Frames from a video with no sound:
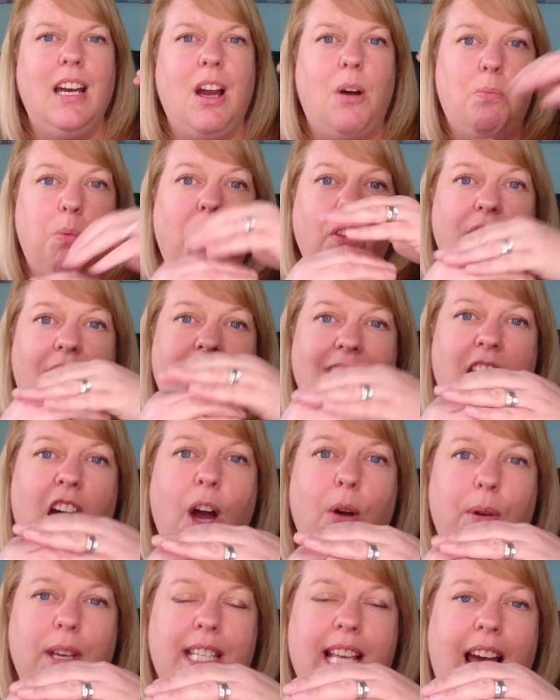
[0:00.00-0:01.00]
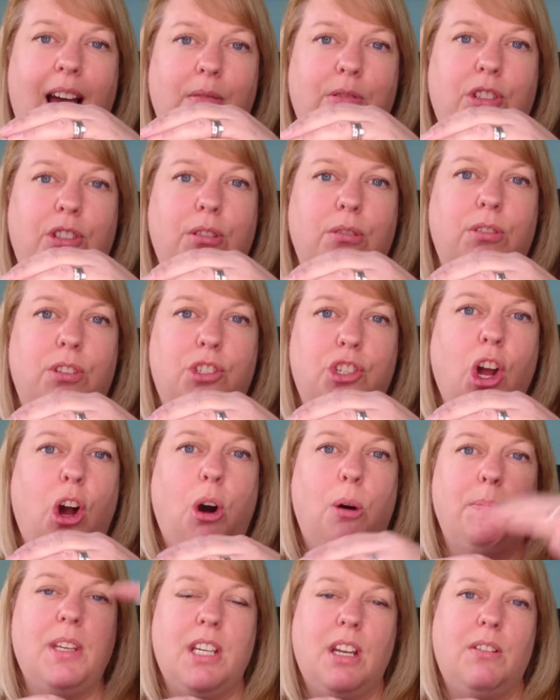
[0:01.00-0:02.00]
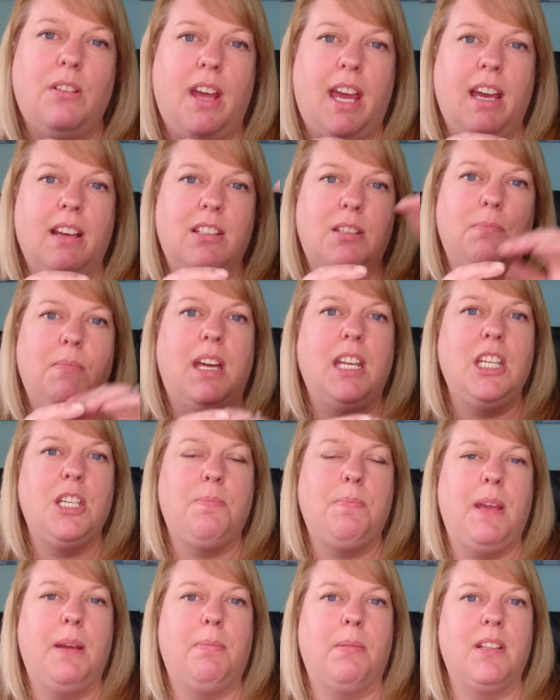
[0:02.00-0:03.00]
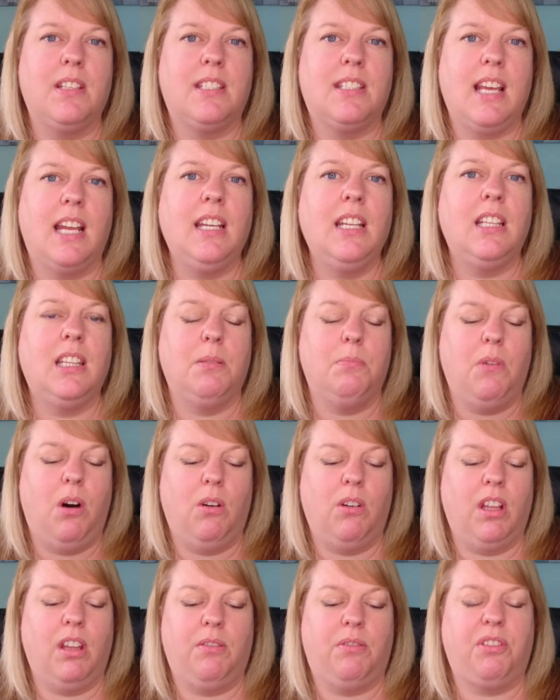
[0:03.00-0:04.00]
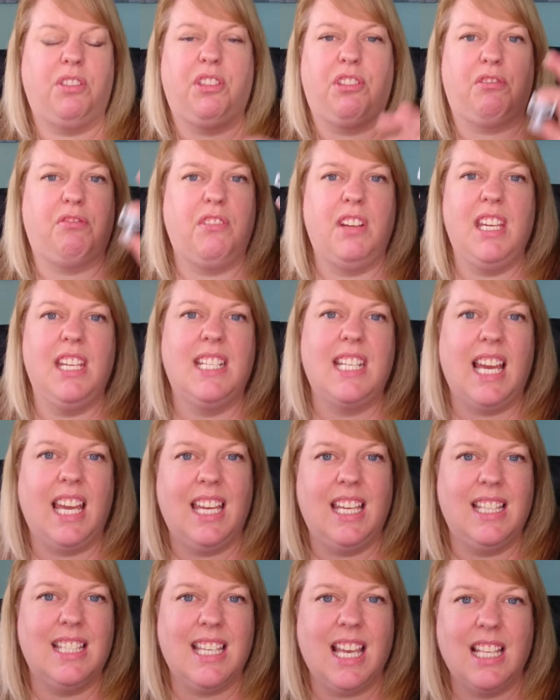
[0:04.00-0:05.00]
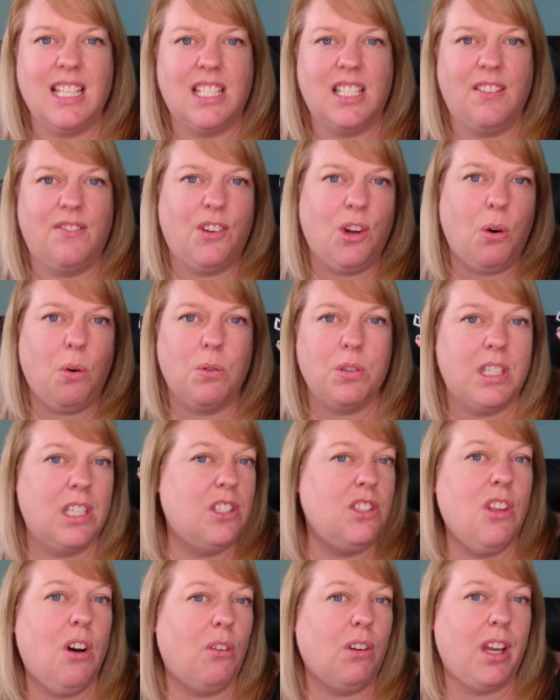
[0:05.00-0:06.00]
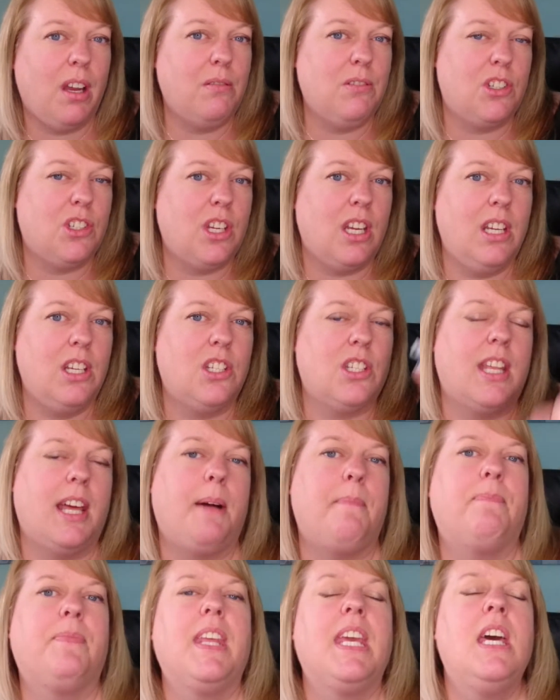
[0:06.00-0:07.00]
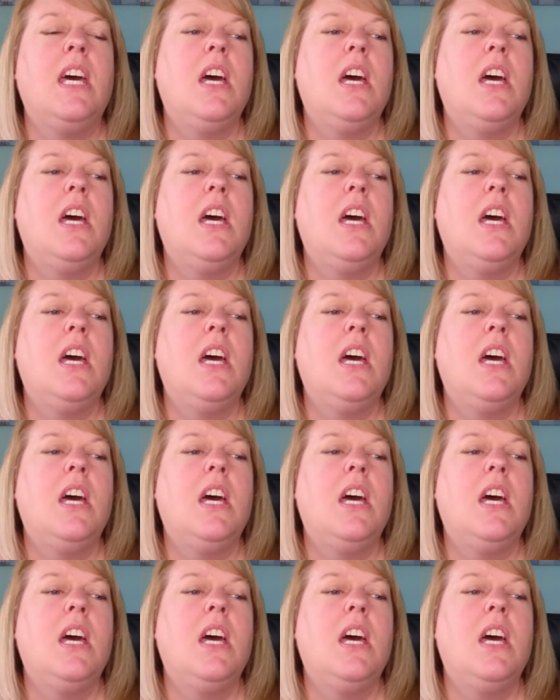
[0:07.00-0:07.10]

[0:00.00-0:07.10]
What they know is how to do the job. They don't know how to manage people, and sending them on a 3-day intensive course is not going to change that.